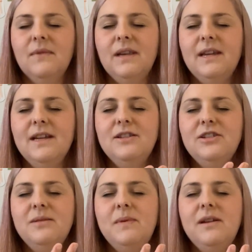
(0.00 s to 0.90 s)
Again,
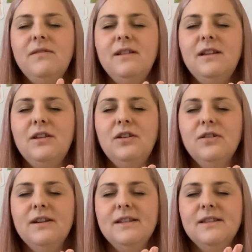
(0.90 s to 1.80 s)
just being really
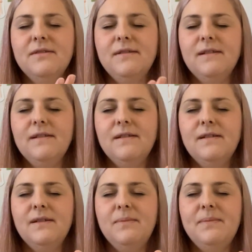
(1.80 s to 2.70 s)
curious
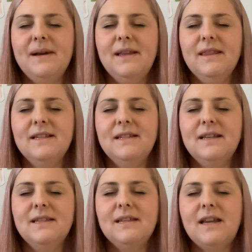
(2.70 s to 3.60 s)
about the
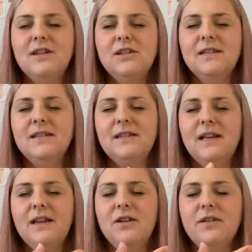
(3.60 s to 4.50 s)
sensations
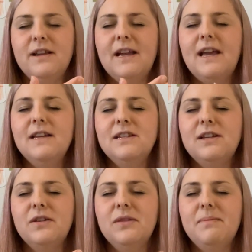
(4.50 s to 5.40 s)
that you're
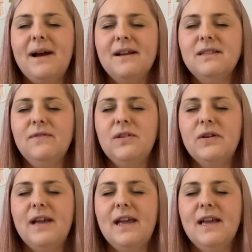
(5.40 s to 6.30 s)
engaging on the backs of your
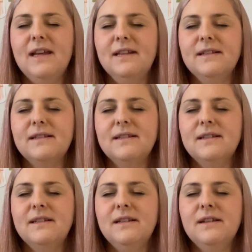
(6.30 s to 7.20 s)
hands
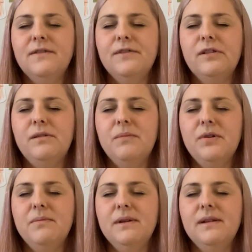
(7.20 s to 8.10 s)
for a
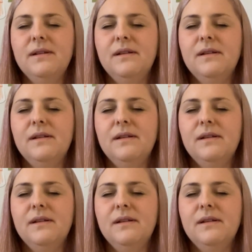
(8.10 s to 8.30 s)
moment.